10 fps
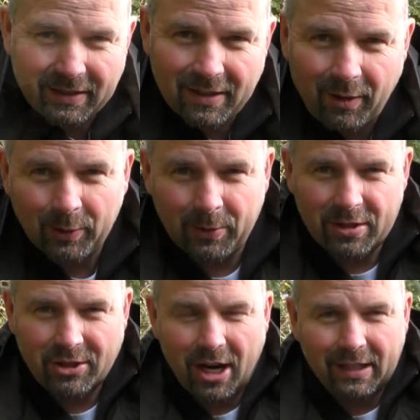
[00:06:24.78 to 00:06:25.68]
Although this
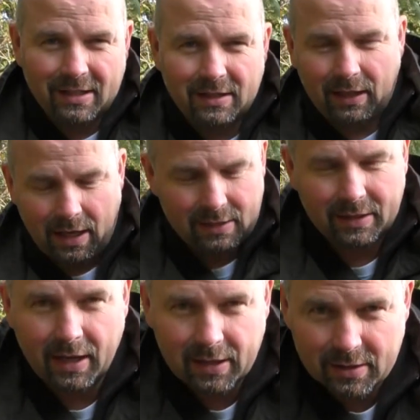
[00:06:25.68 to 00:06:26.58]
jacket isn't classed
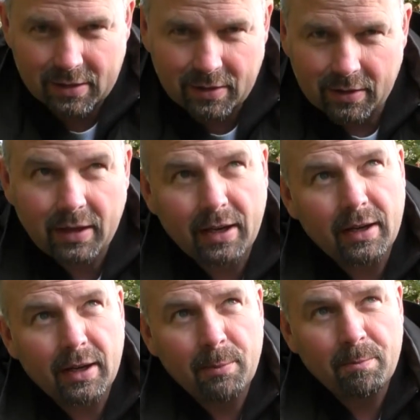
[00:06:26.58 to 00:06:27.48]
as
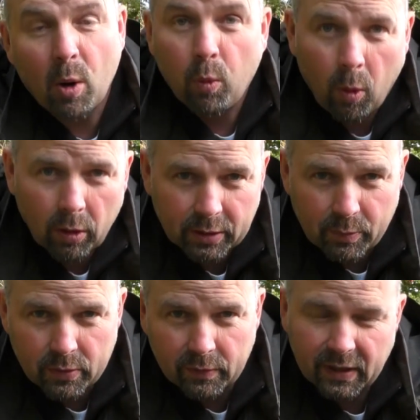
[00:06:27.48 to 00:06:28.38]

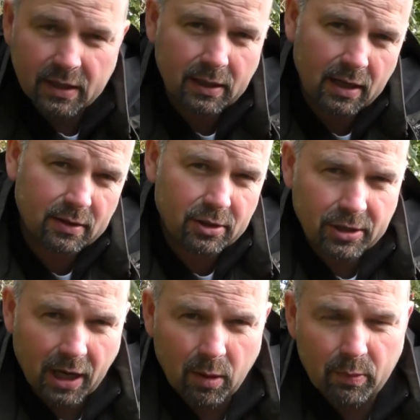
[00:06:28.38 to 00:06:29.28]
waterproof, it is classed as
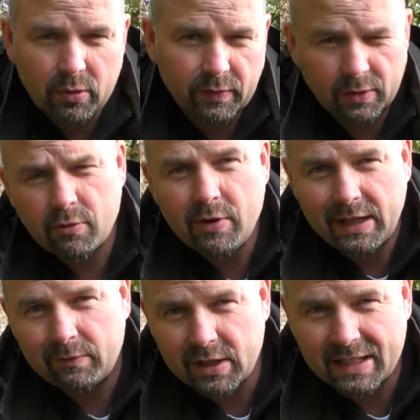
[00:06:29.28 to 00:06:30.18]
showerproof and
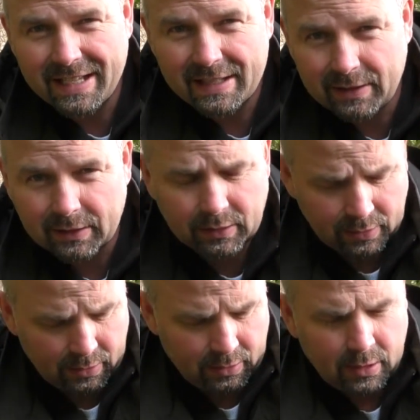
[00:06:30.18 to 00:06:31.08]
rain resistant.
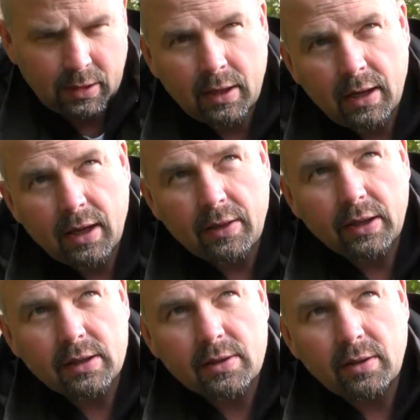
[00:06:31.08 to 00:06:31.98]
I
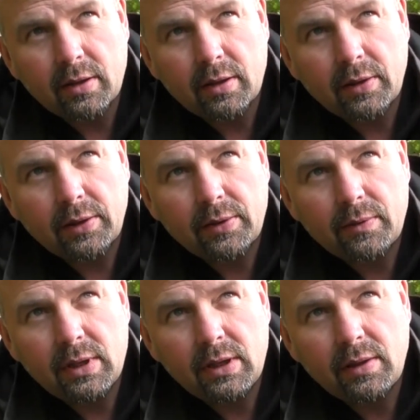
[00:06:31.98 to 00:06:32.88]
think it's got a
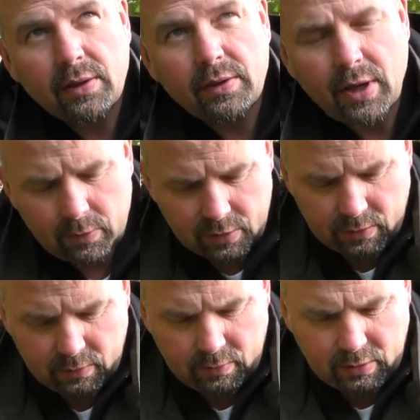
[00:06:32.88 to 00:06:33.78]

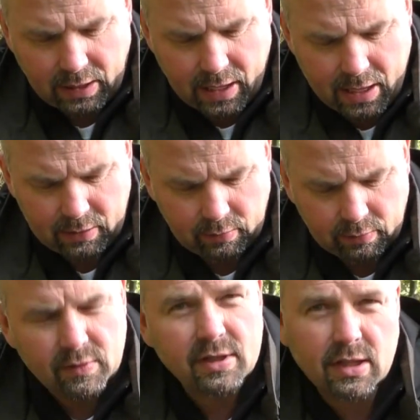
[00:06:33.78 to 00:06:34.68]
3,000 head
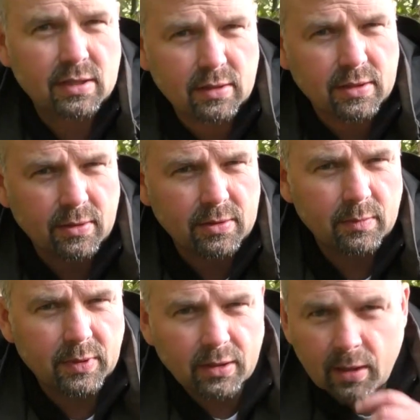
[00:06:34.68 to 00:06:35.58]
resistance or
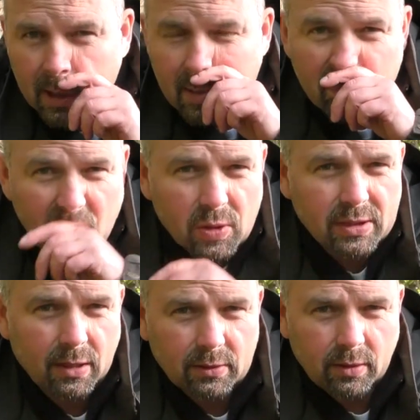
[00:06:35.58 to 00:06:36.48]
something. Most
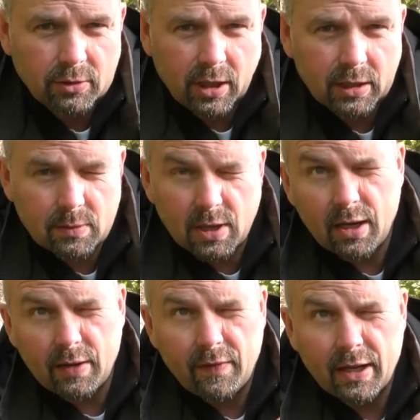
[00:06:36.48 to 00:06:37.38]
outdoor jackets would
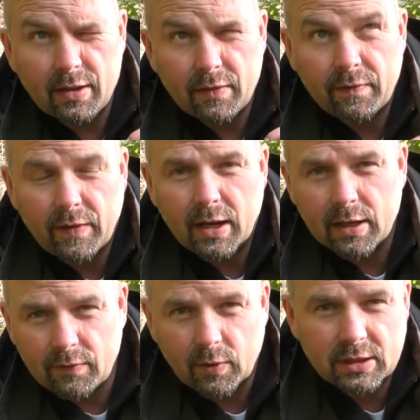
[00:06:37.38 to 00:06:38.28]
have either
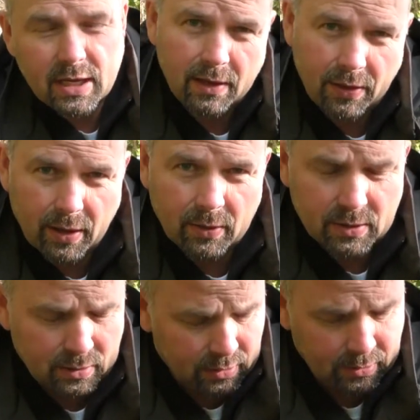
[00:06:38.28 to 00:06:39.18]
5 or 10,000.